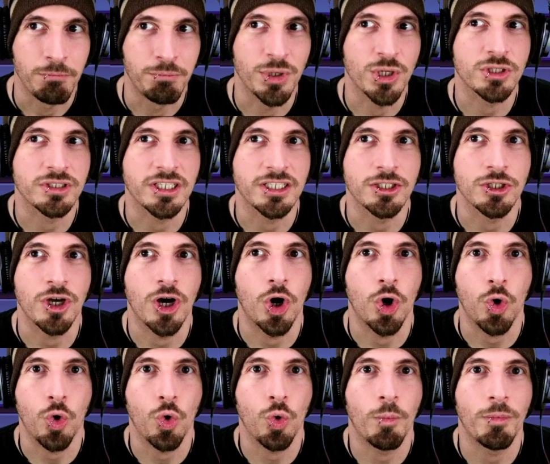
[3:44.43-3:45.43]
building
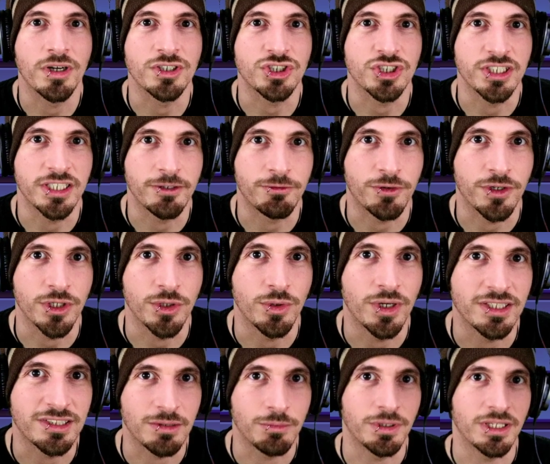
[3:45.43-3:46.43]
a whole bunch of different
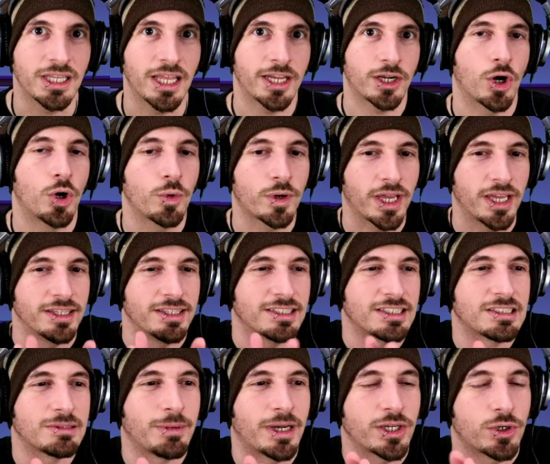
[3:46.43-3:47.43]
units and be like, okay,
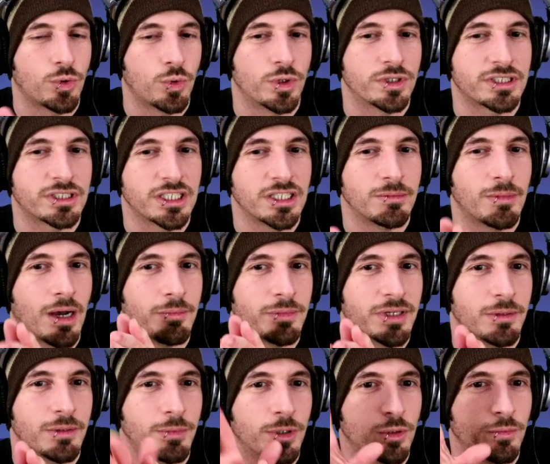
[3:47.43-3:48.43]
this is my core team, I'm
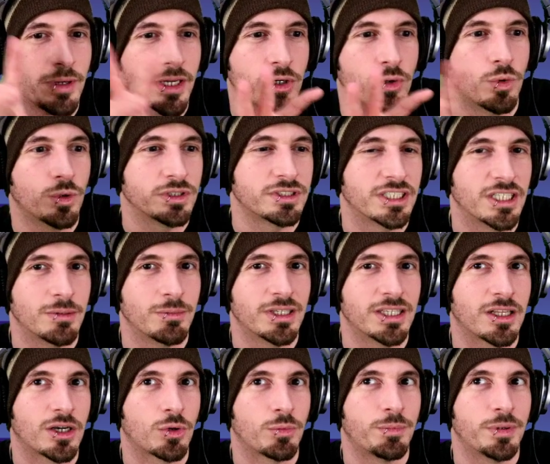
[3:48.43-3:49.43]
gonna build my core team,
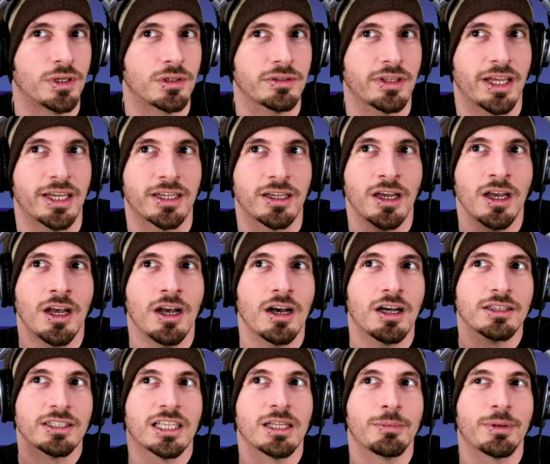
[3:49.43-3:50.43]
and then I'll build like
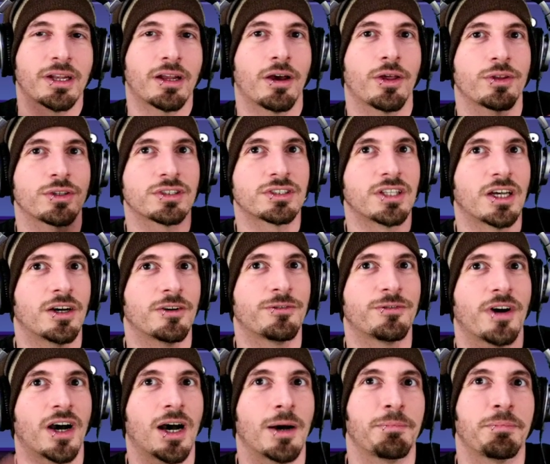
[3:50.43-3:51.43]
a little bit of other
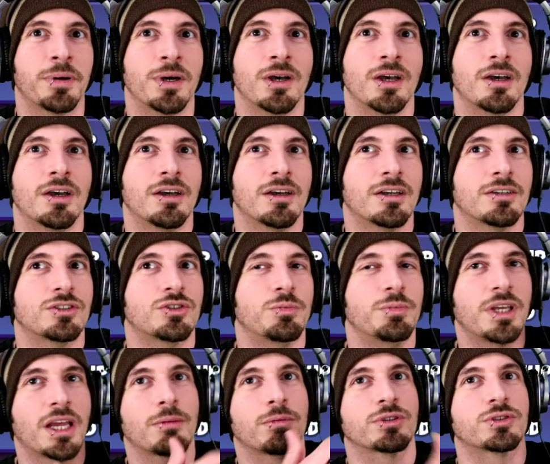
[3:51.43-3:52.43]
stuff up to
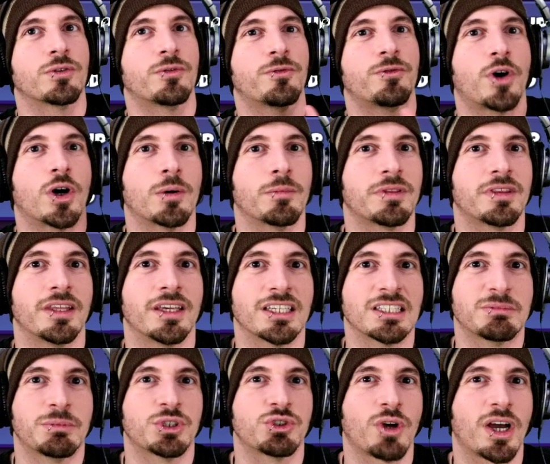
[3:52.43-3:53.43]
be able to farm
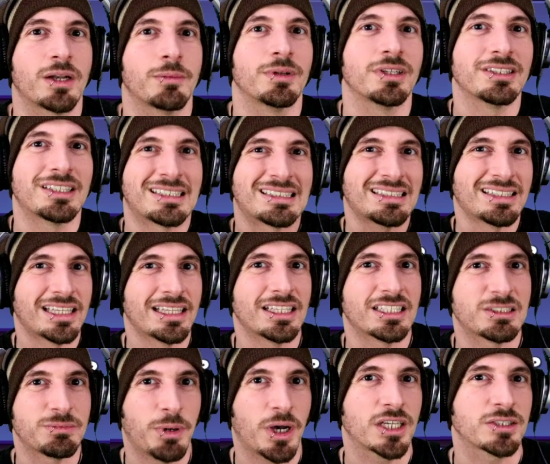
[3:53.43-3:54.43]
things, but try to build as little
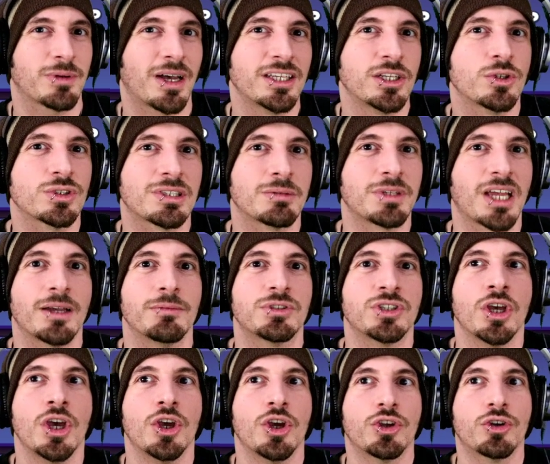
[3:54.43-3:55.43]
as possible. I know
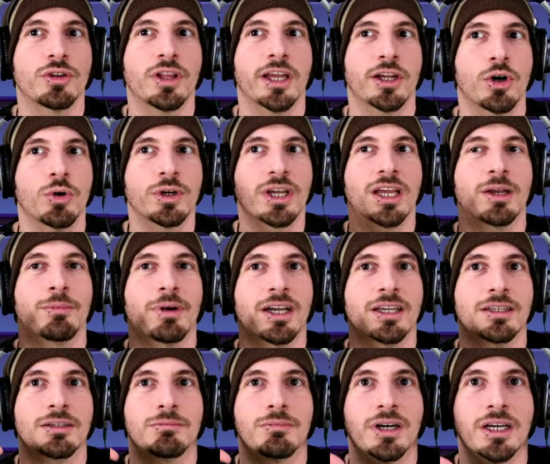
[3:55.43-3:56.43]
sometimes you're like, okay,
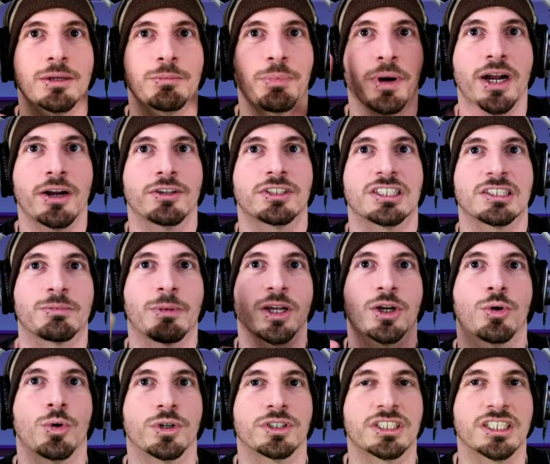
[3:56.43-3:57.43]
my pirates is my
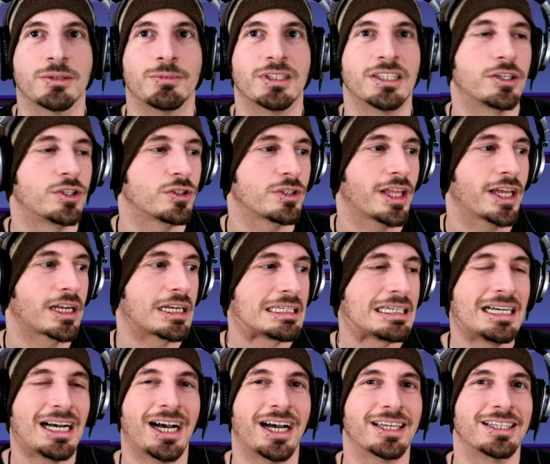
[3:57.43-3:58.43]
core team, and then you're like,
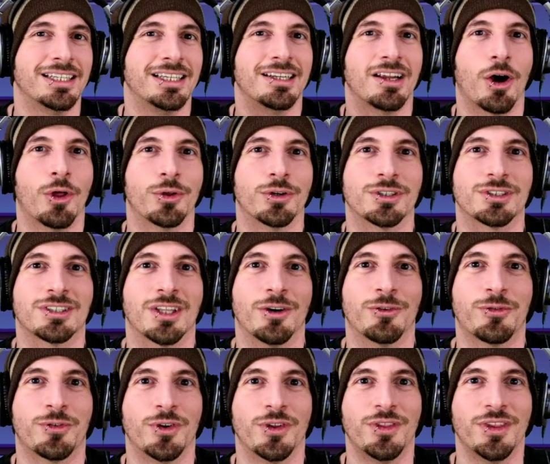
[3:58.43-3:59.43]
I need other
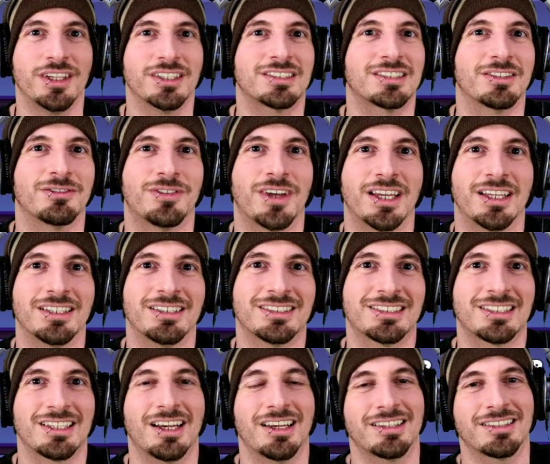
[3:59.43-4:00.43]
stuff for this
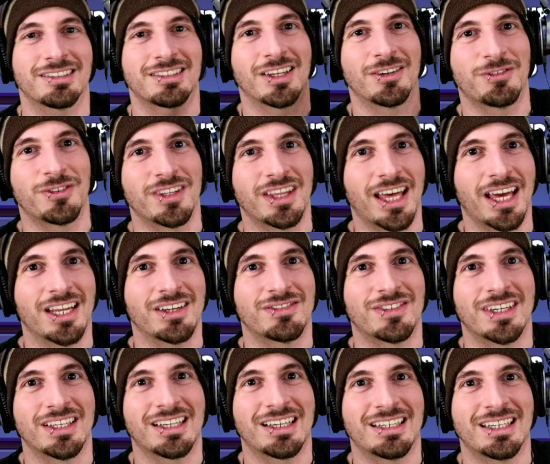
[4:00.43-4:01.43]
event, other stuff for that
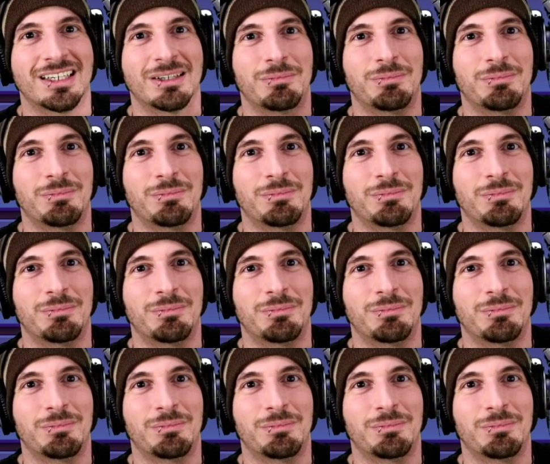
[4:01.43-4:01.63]
event. I need